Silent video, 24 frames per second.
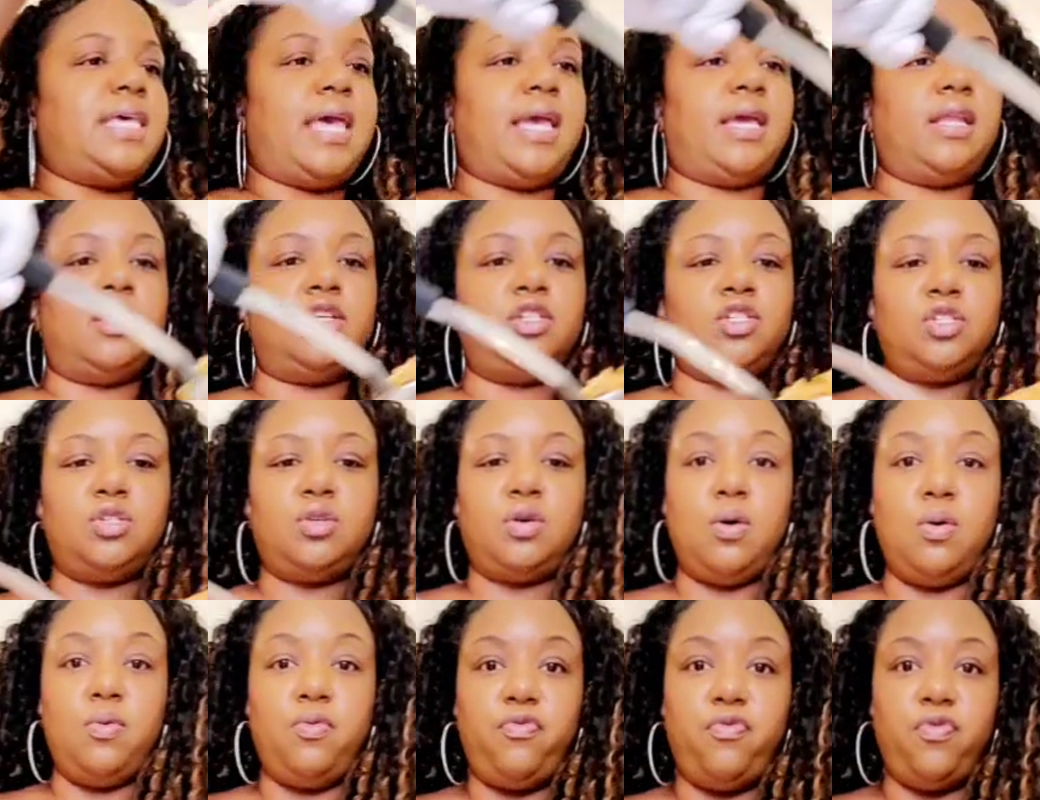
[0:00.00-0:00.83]
taking a
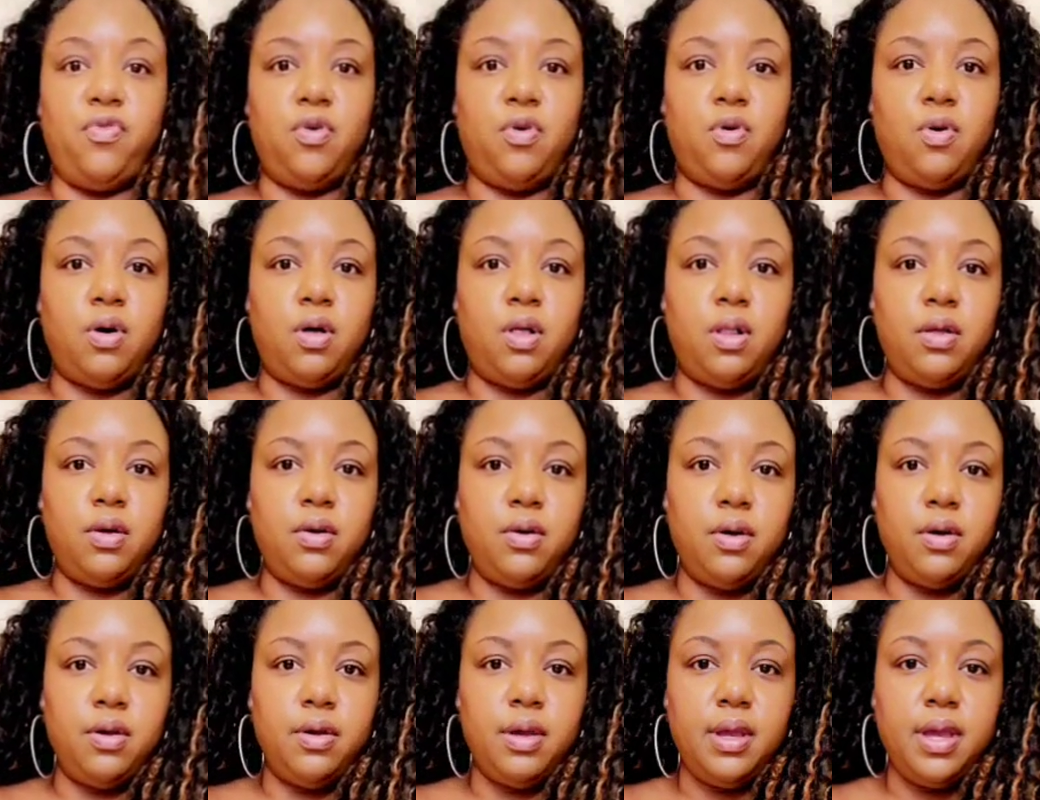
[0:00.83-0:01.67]
scoopful,
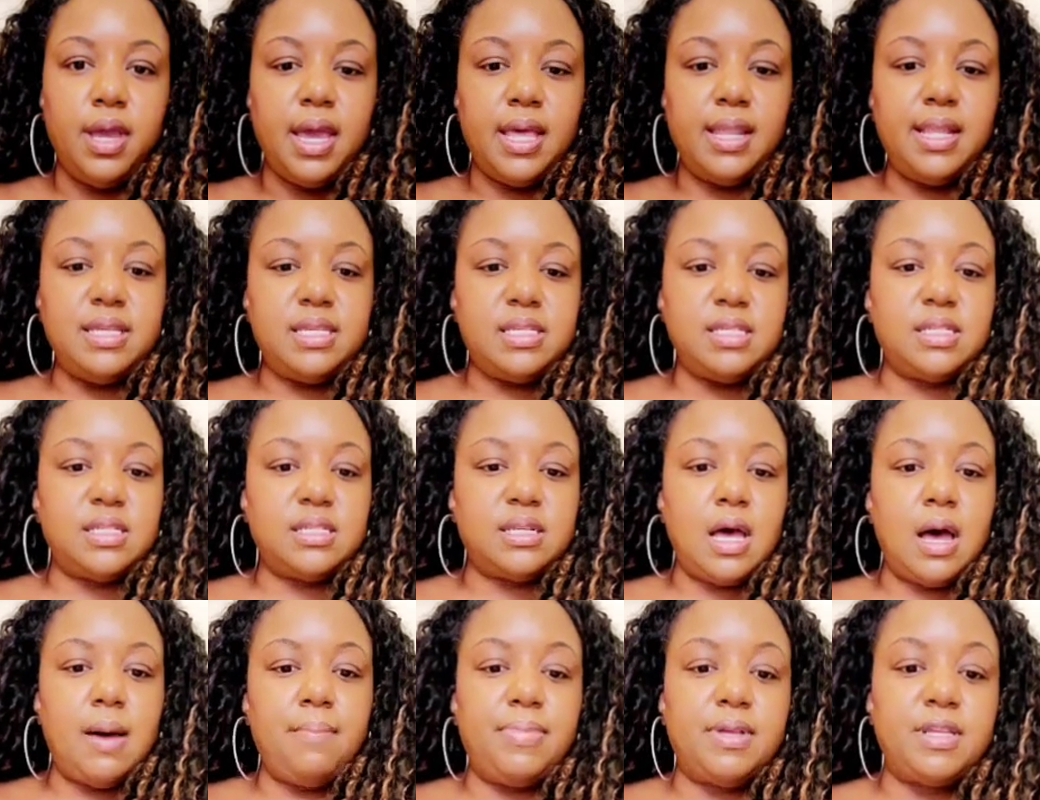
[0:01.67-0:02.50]
and this
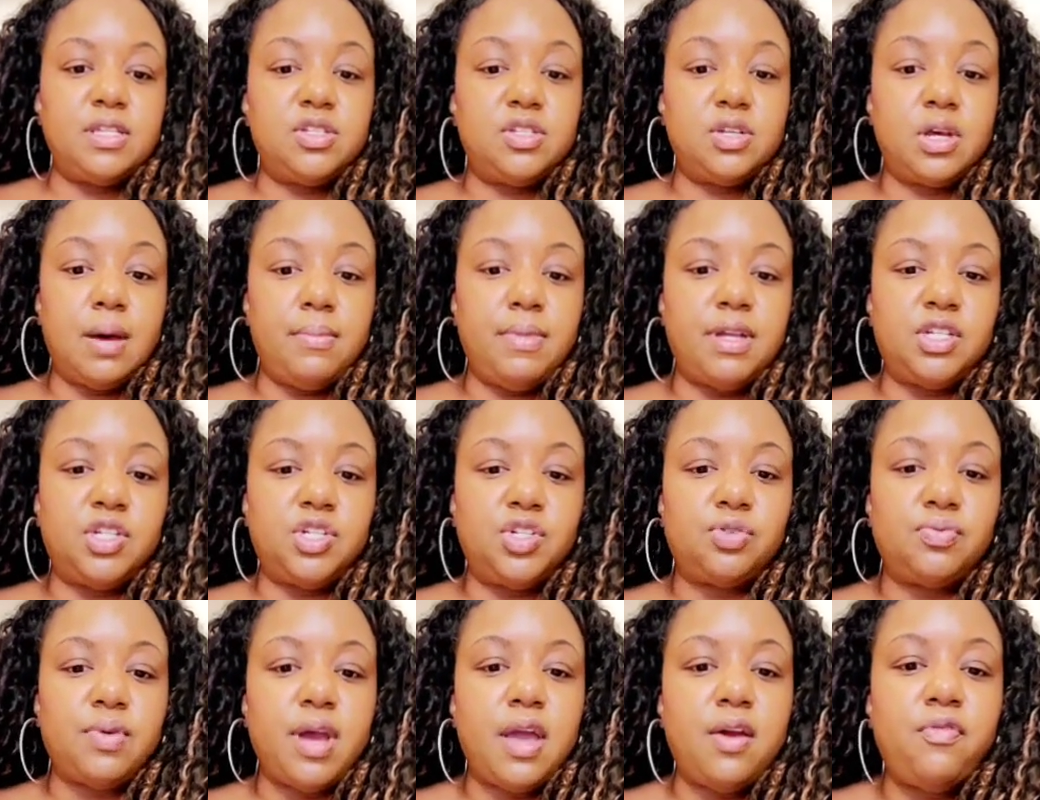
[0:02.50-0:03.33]
is coming
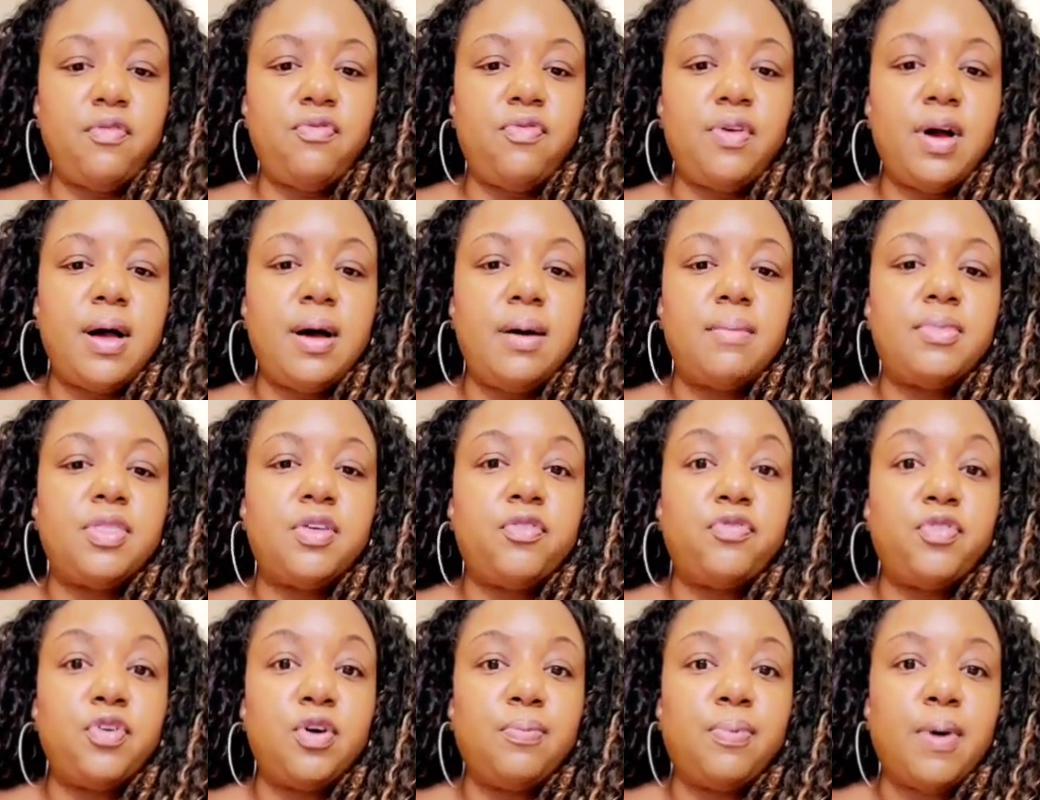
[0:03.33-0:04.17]
straight from
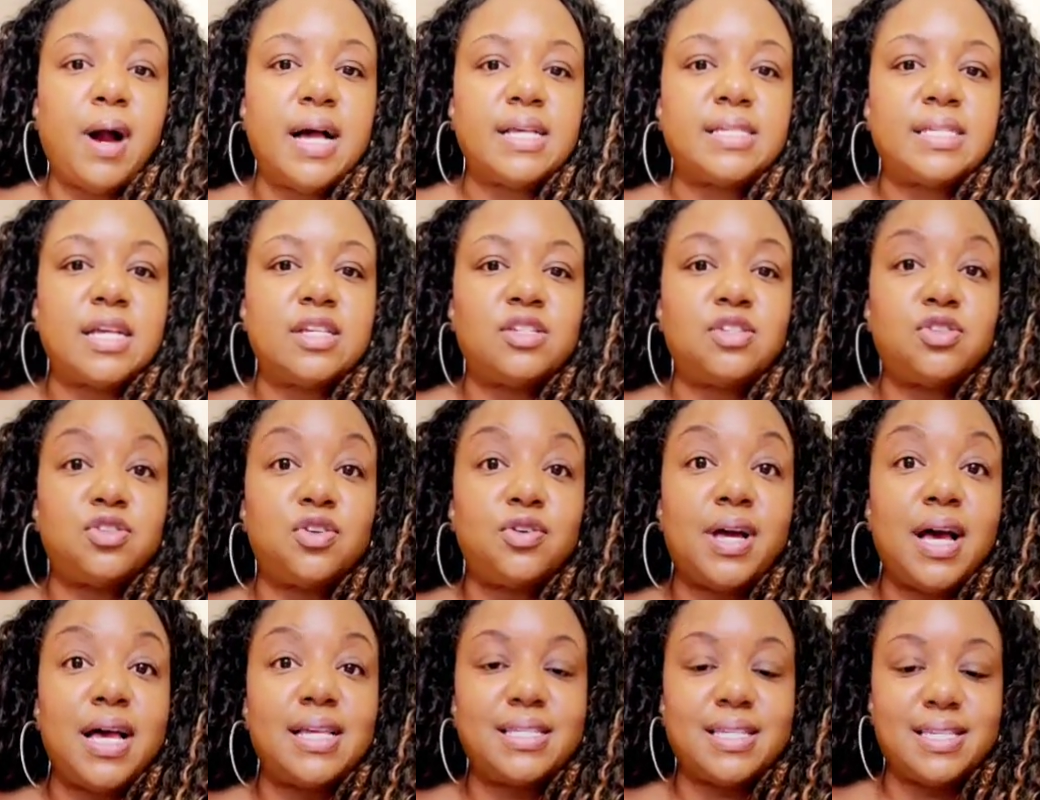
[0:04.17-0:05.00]
the food processor,
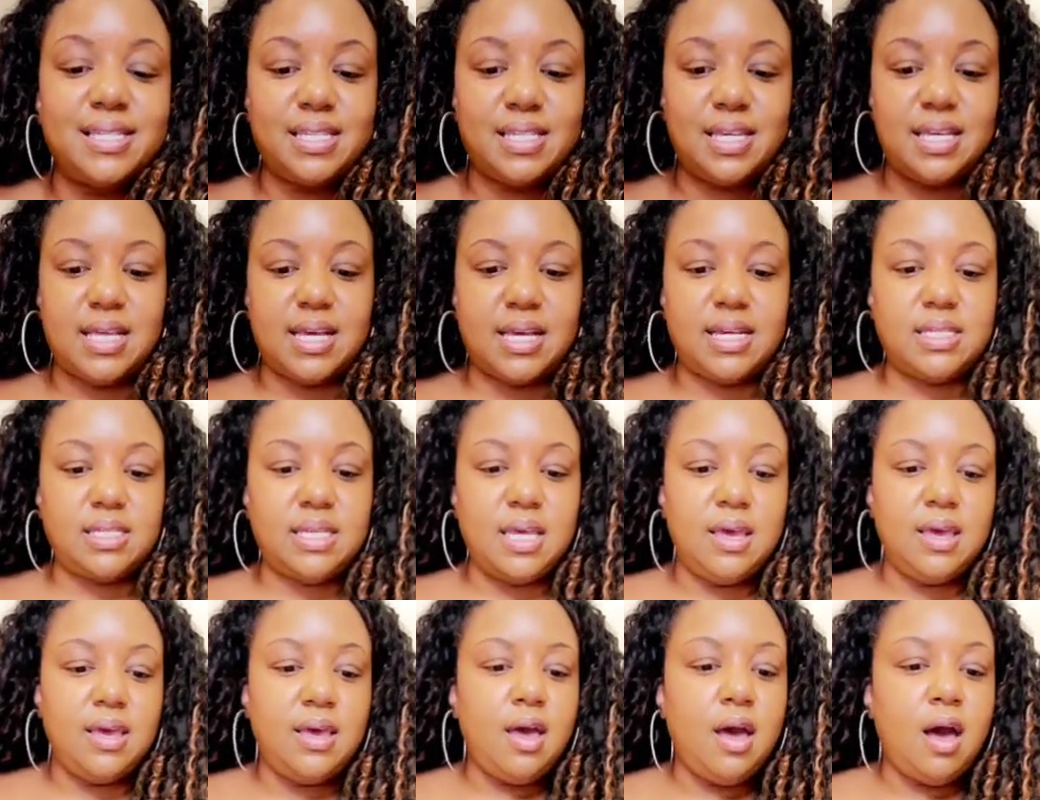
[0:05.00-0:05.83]
so you guys can see this.